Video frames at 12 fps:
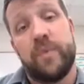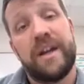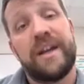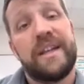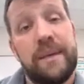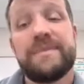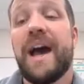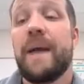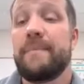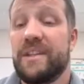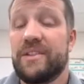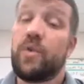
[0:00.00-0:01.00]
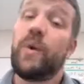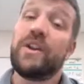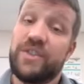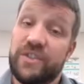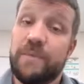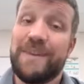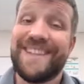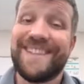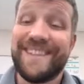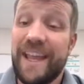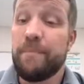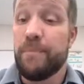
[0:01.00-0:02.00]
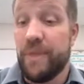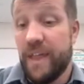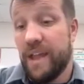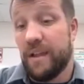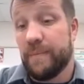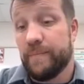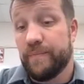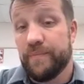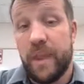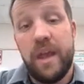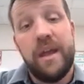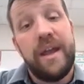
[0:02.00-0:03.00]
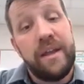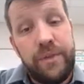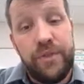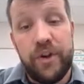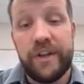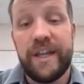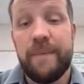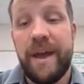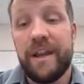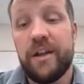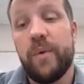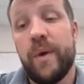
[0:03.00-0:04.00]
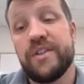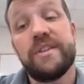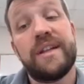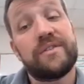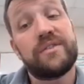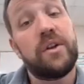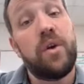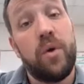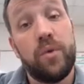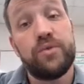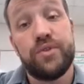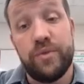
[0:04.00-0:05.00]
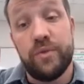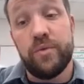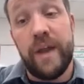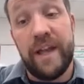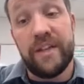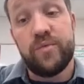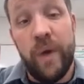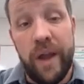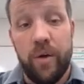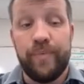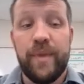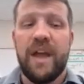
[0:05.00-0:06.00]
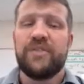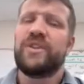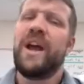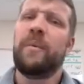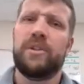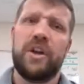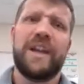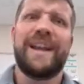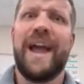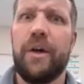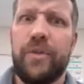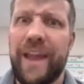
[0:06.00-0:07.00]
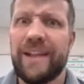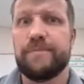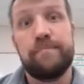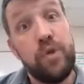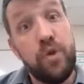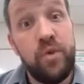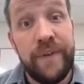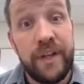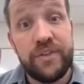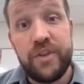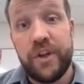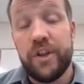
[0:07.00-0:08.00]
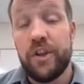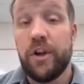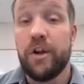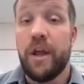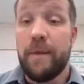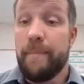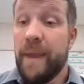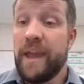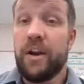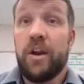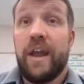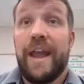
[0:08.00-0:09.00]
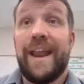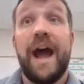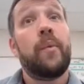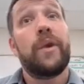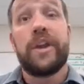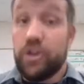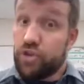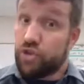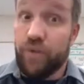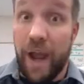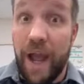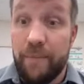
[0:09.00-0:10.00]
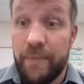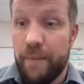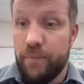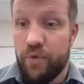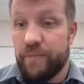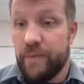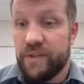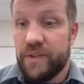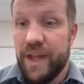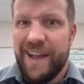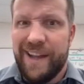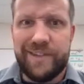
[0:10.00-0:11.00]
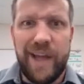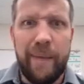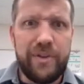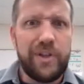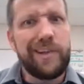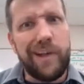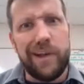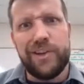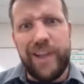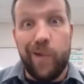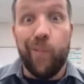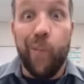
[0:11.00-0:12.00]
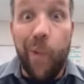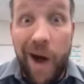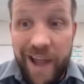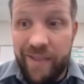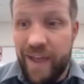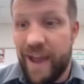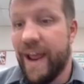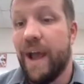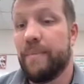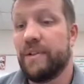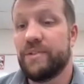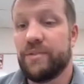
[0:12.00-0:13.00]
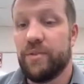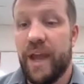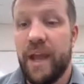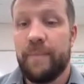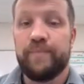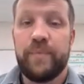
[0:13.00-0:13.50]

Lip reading: We're going to keep time in these equations to be the same thing. And the third kinematic equation, that's going to hold true as well. So now we're looking at how things move in a circular manner and how we can describe that movement. It's time to start to understand why that happens, okay?